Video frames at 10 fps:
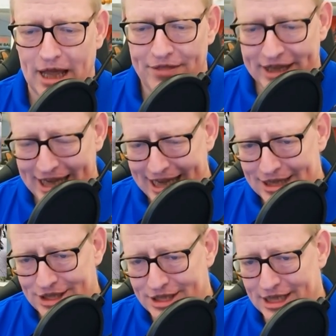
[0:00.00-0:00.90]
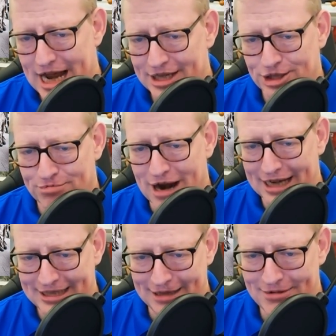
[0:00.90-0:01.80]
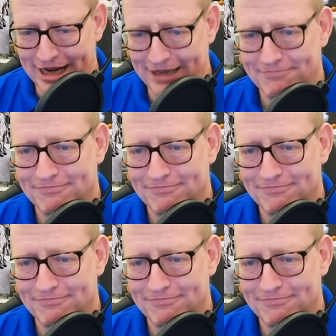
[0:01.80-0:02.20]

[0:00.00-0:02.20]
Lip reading: The key is just to not surprise anybody.